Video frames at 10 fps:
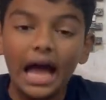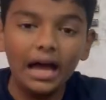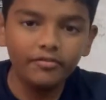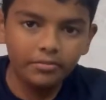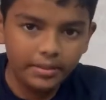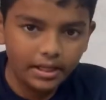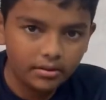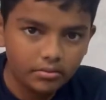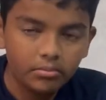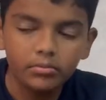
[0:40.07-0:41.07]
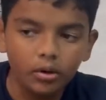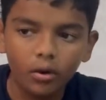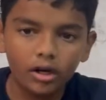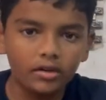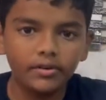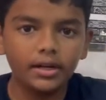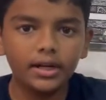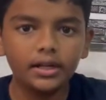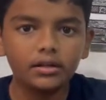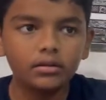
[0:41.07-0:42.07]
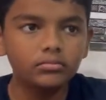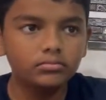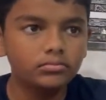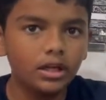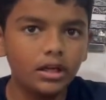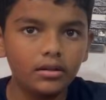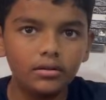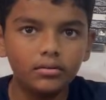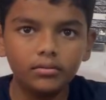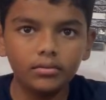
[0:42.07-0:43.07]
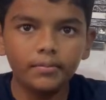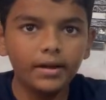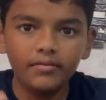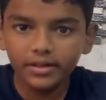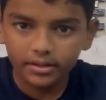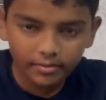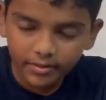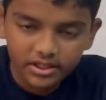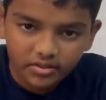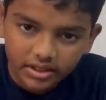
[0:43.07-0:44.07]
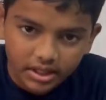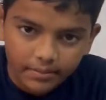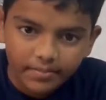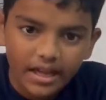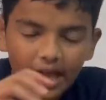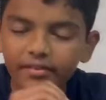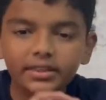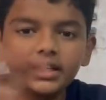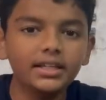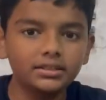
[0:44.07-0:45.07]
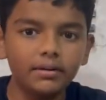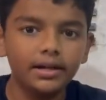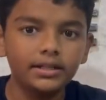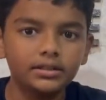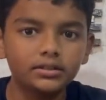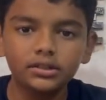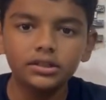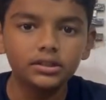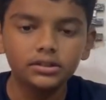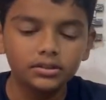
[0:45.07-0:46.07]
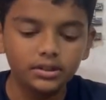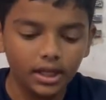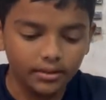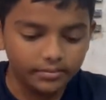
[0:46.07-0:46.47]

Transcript: air we breathe, the water we drink, the bed in which we sleep, everything is matter. Yeah.